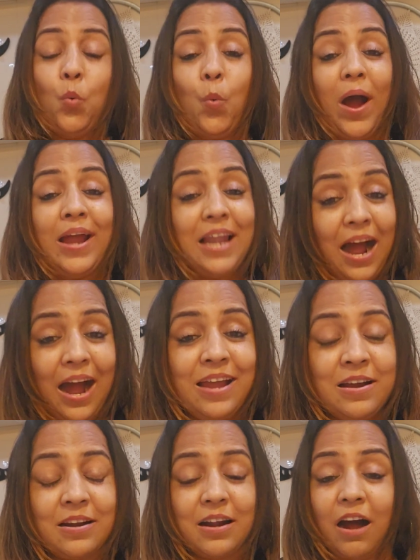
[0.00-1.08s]
why I
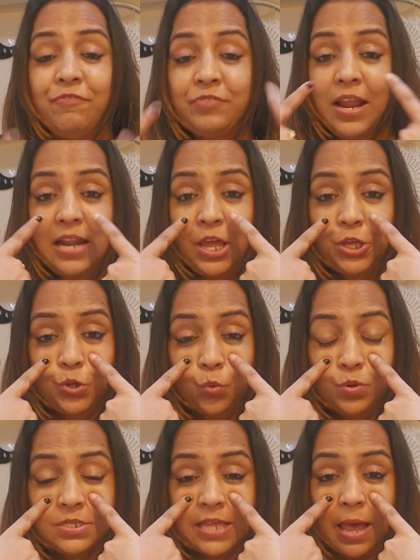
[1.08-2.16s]
craft and I
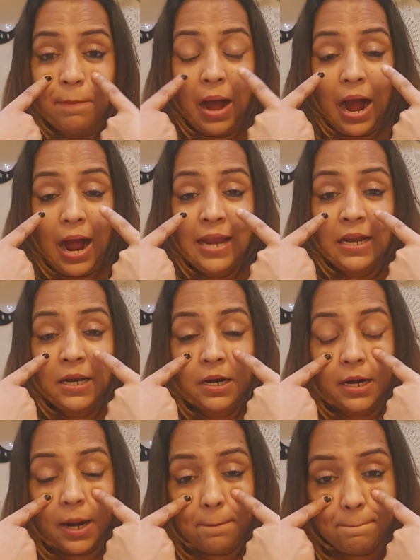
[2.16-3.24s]
use them, I
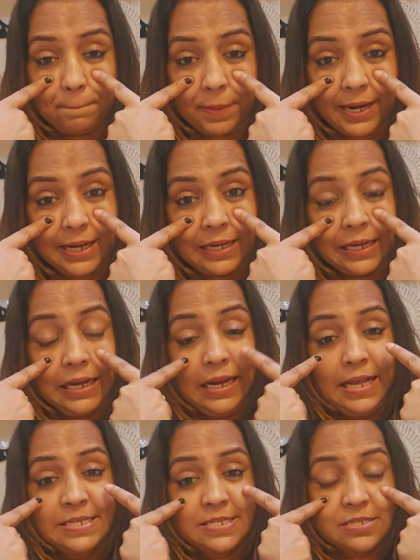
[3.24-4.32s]
completely
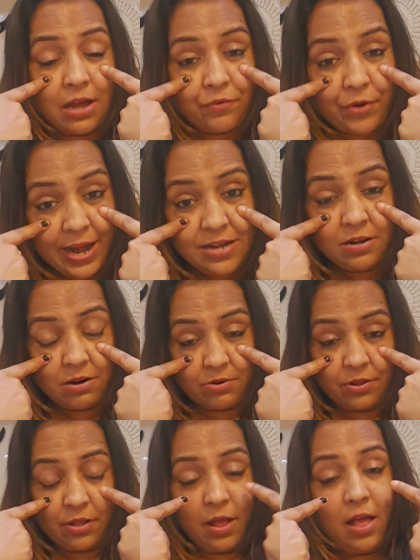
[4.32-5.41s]
surrender
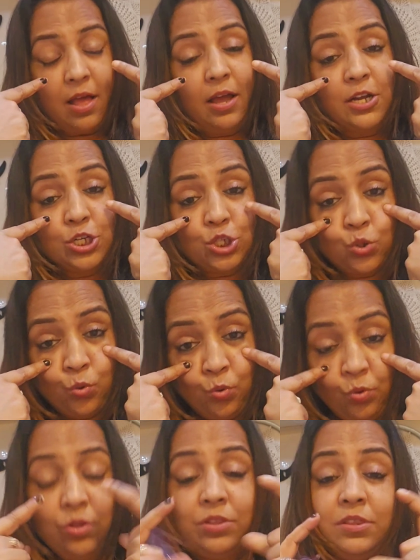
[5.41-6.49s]
to
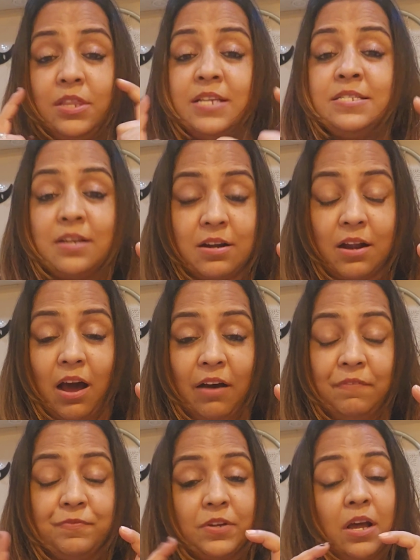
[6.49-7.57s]
this
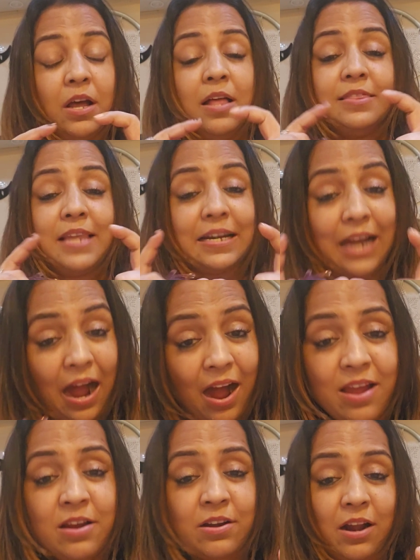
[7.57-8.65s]
craft that I
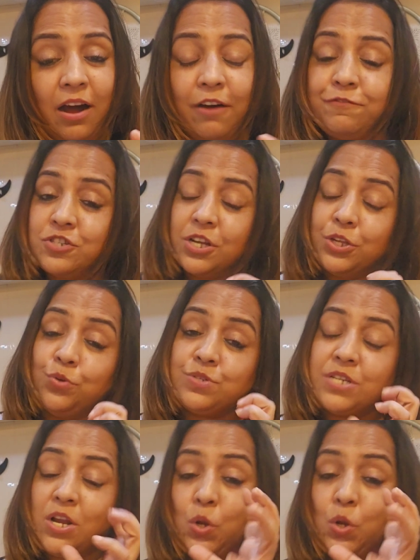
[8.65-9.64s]
craft using